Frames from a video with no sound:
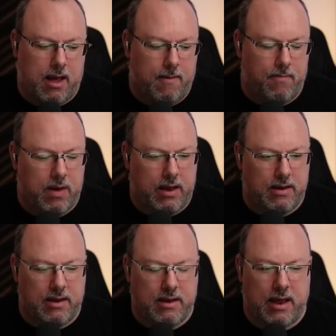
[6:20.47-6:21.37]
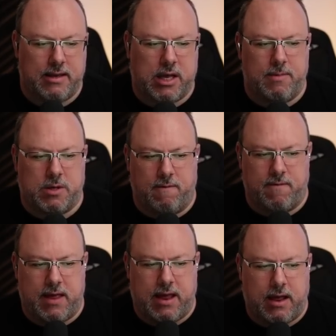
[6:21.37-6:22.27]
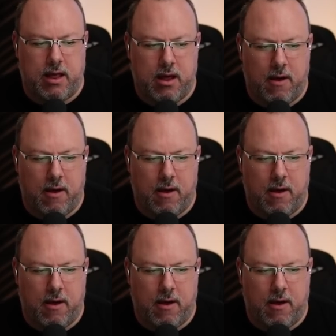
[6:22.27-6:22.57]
in terms of the